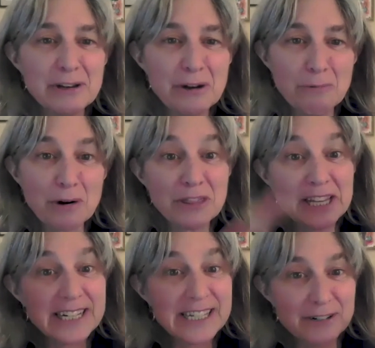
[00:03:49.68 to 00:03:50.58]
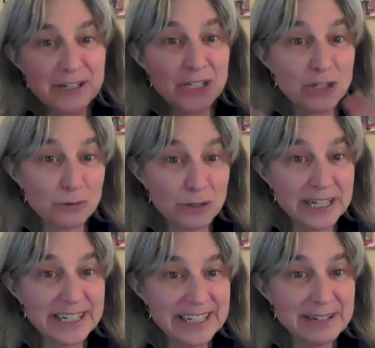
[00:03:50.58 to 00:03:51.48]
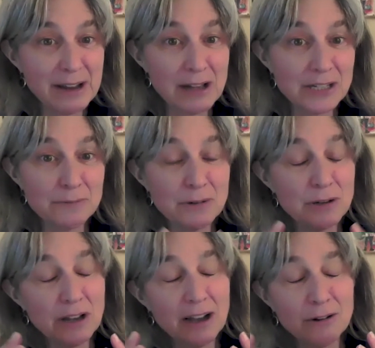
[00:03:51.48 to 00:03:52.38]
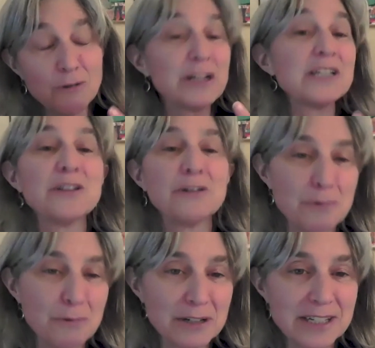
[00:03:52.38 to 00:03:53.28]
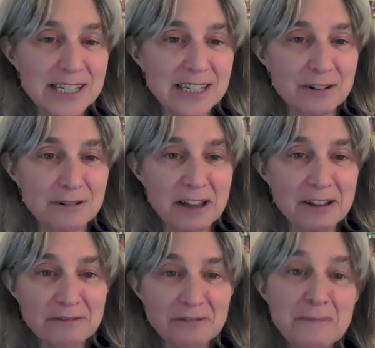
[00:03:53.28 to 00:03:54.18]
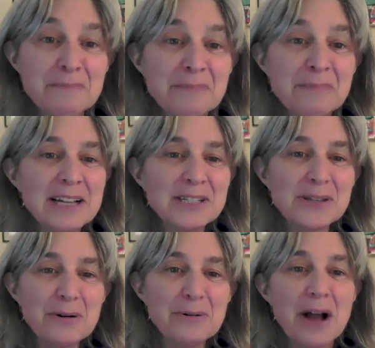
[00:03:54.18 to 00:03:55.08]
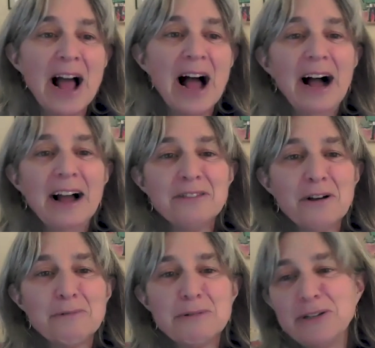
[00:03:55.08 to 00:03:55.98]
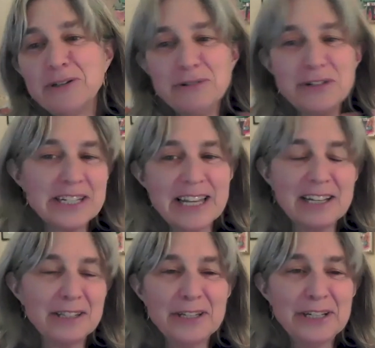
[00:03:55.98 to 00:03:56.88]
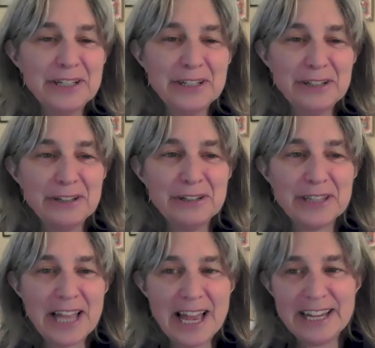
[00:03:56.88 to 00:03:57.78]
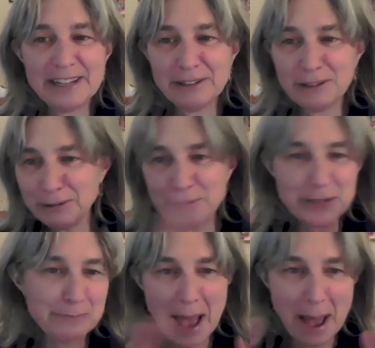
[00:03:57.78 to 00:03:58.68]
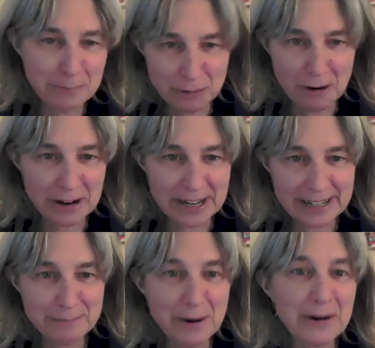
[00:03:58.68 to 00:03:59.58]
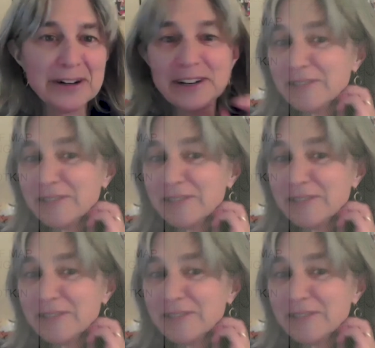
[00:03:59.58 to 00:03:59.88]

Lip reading: where things are distorted according to their importance in their life. So I thought we would do just like a little like loose map drawing part of